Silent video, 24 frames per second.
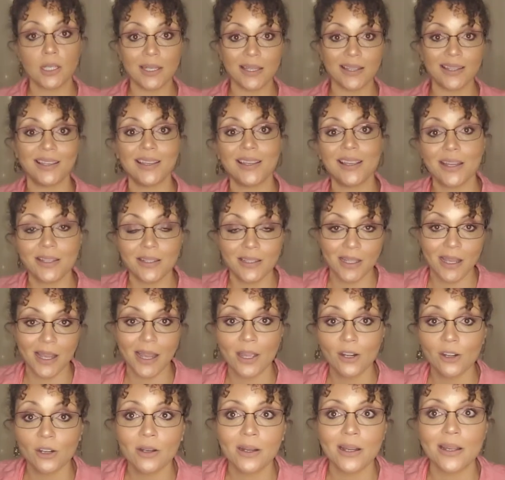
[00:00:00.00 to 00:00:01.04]
key
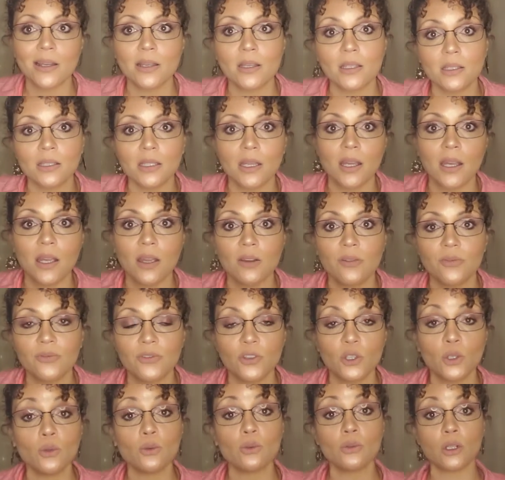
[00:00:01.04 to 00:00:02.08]
indicator is if
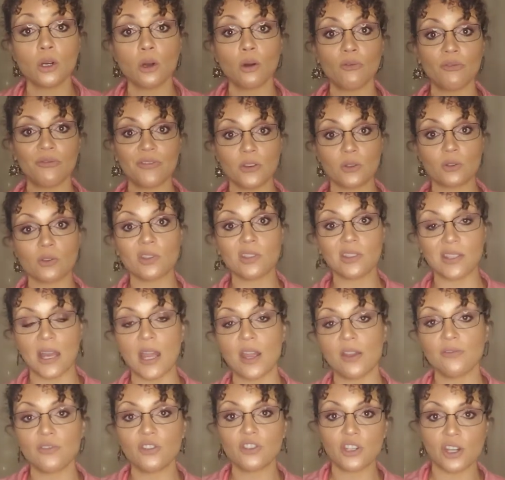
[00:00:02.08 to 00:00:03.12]
you don't feel
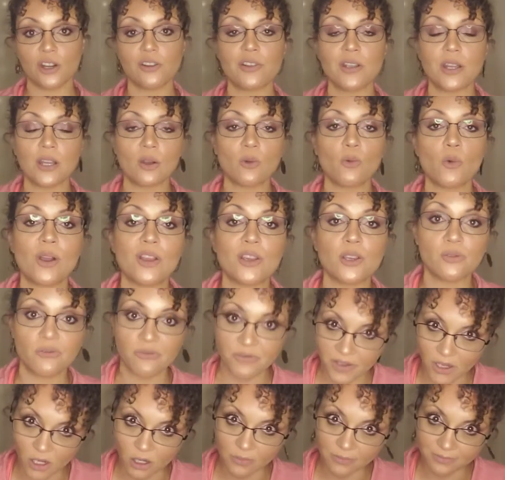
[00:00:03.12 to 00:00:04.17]
safe sharing what you
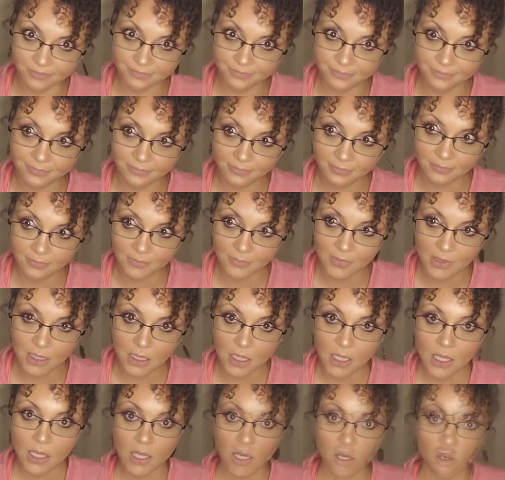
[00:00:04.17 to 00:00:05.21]
feel.
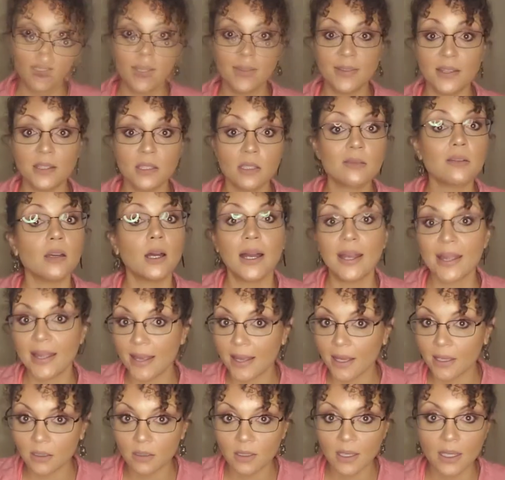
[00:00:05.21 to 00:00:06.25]
And this,
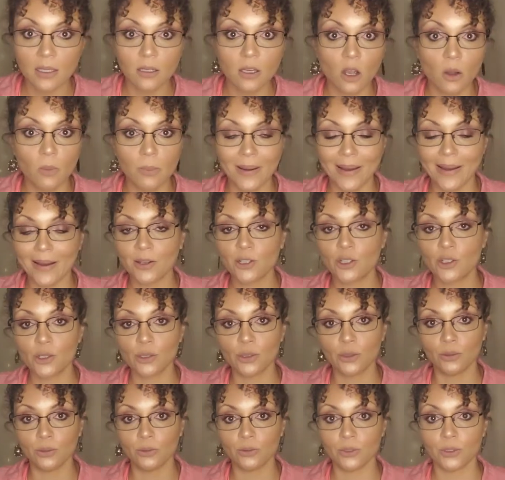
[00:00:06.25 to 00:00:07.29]
again, can go back
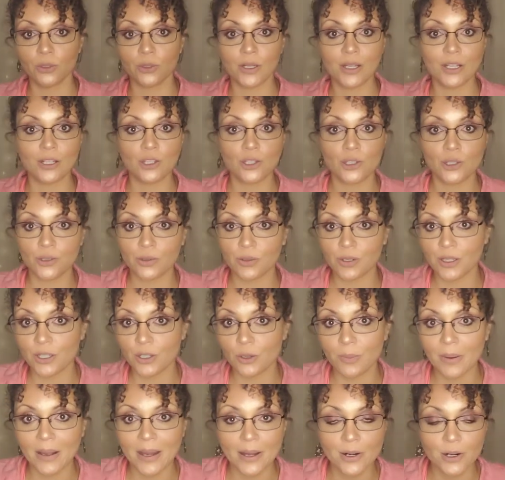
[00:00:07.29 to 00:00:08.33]
to your history,
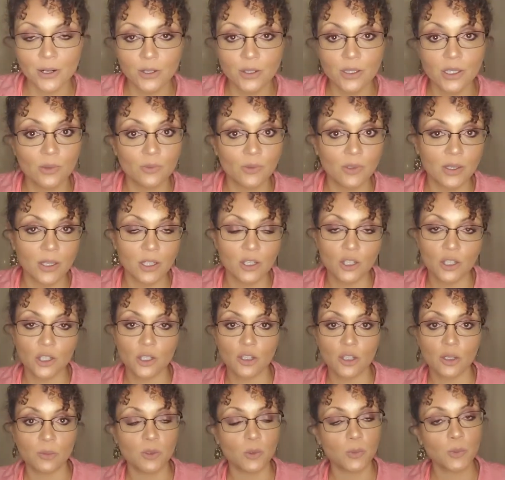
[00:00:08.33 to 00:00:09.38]
your patterns and
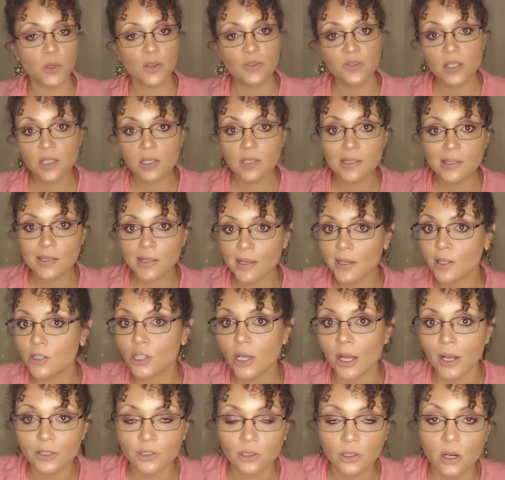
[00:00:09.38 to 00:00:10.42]
relationships previously,
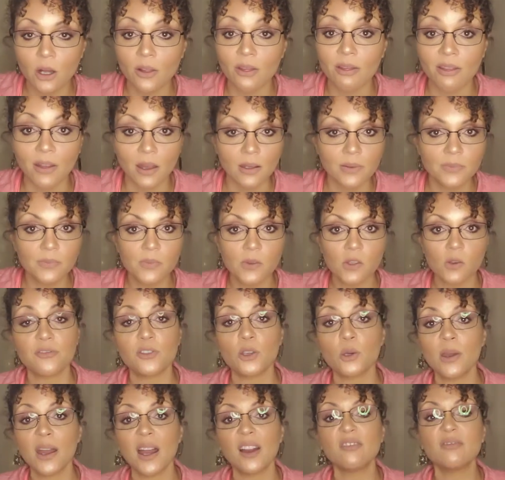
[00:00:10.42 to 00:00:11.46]
childhood, all the things. If
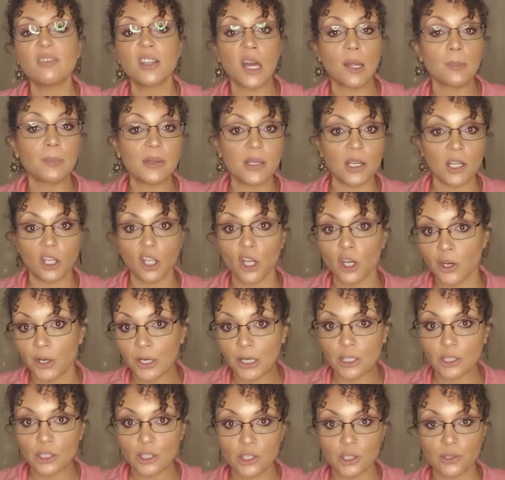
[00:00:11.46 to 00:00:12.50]
you have not been
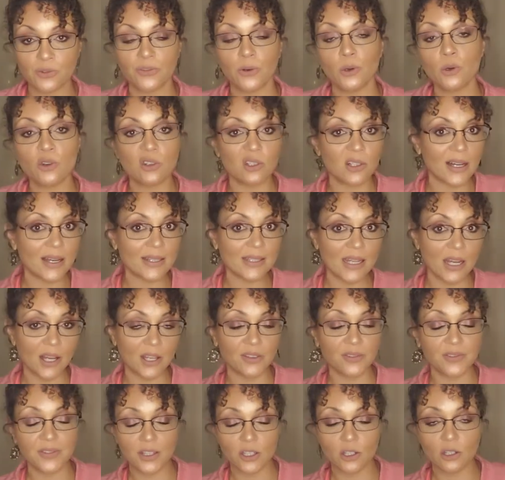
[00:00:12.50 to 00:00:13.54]
encouraged to vocalize how
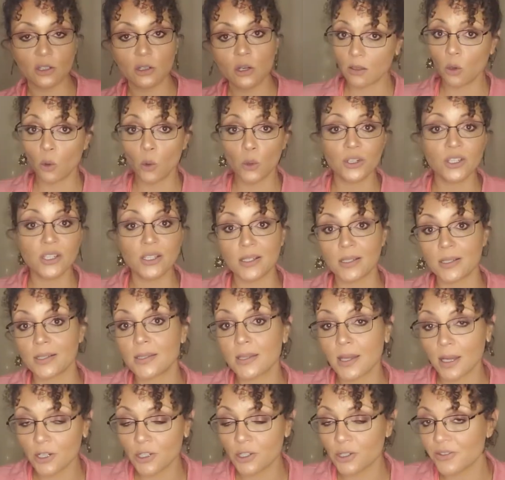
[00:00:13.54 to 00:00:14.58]
you feel or to
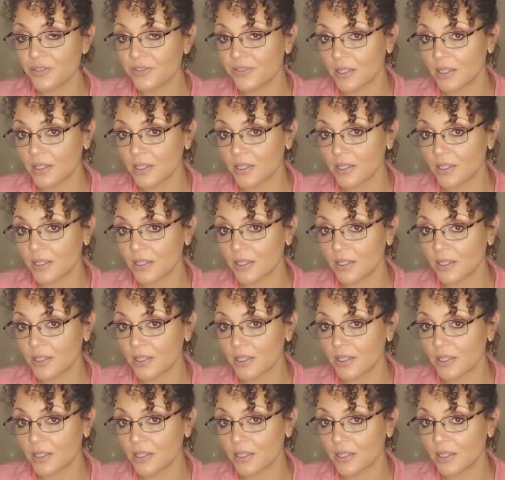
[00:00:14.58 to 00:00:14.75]
discuss your